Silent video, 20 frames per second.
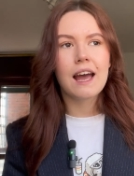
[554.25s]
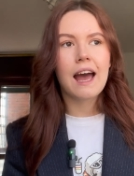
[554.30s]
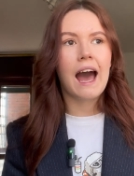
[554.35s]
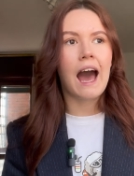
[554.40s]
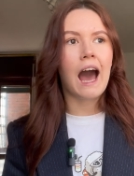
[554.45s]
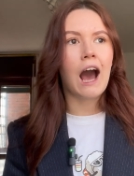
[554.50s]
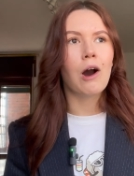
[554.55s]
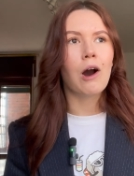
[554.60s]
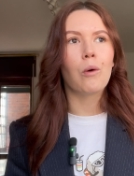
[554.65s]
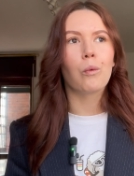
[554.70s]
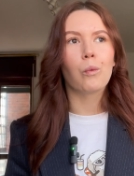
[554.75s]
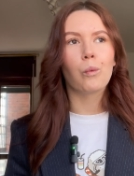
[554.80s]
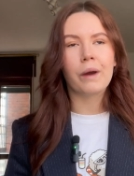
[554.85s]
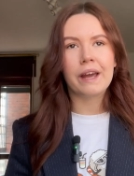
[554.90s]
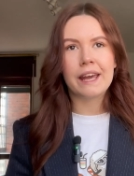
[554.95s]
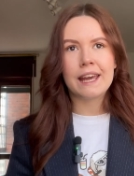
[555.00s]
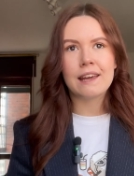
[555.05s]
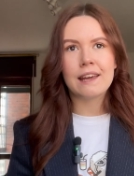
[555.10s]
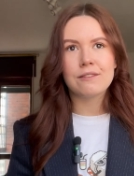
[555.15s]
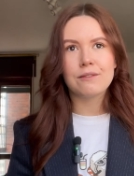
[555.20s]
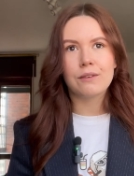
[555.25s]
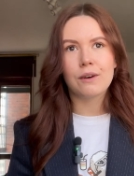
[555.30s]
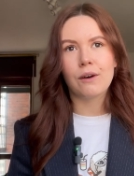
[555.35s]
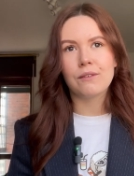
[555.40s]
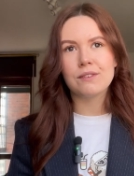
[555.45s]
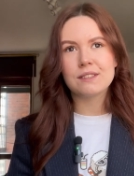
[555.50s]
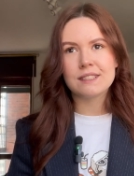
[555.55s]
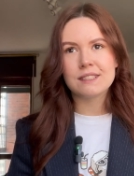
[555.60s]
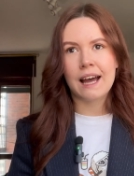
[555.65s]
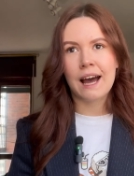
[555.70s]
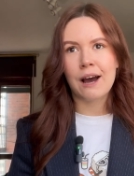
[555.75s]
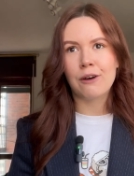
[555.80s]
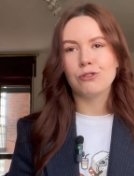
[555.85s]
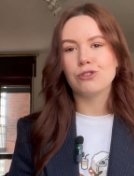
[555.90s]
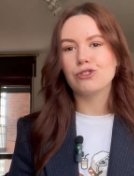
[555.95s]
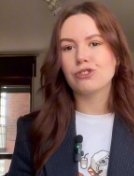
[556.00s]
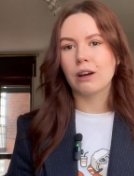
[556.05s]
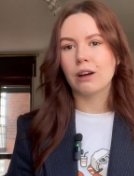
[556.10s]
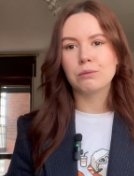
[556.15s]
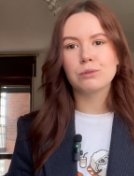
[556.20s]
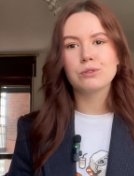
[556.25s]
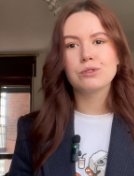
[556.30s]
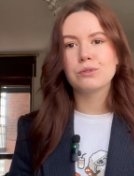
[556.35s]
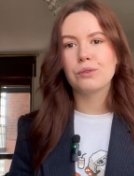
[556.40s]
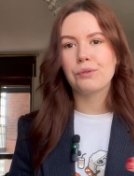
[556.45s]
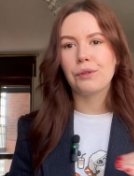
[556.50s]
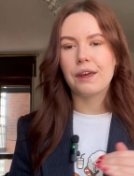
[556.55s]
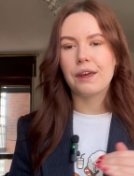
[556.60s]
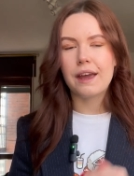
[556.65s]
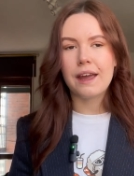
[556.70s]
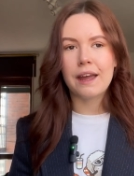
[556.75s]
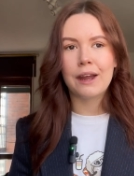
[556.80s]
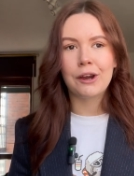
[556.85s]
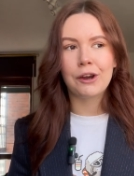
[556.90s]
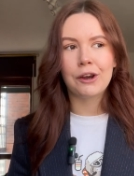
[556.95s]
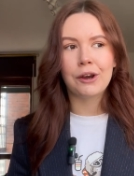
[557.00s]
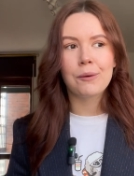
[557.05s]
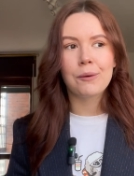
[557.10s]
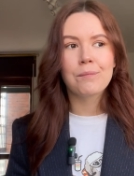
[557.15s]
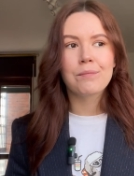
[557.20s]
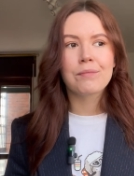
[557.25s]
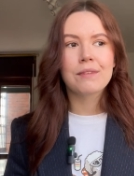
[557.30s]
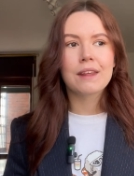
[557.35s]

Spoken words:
how a wave of sound travels through the air,